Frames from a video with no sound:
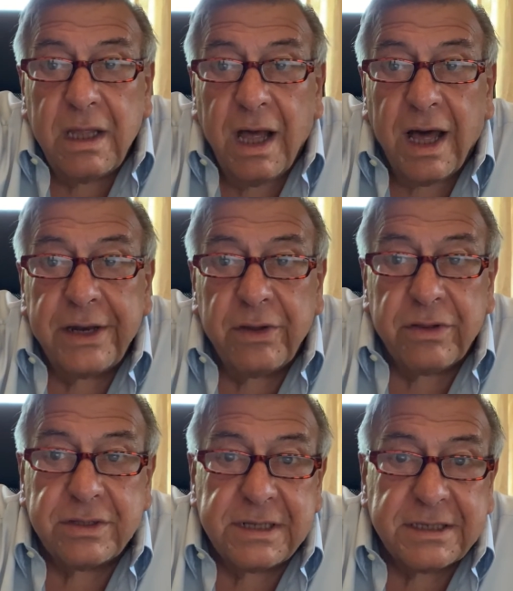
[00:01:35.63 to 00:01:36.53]
I know
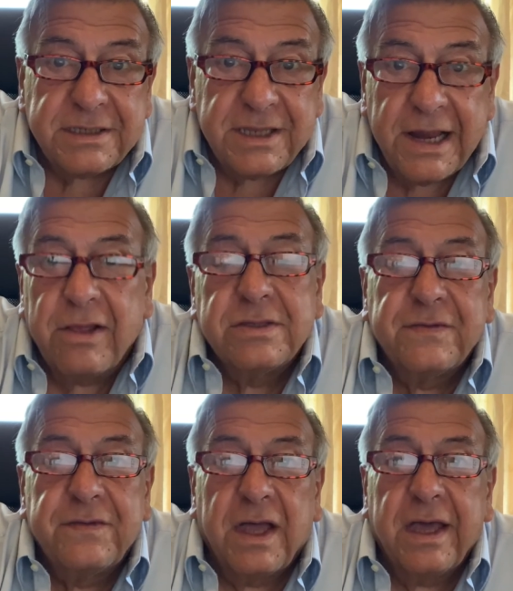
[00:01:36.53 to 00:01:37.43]
there's like zillions of
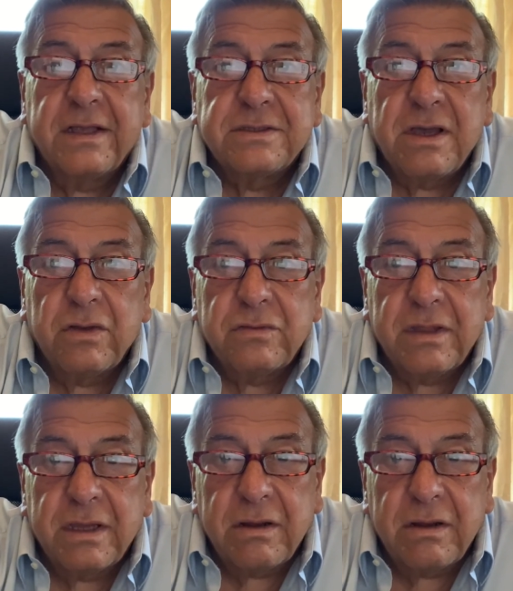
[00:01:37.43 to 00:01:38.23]
diets out there,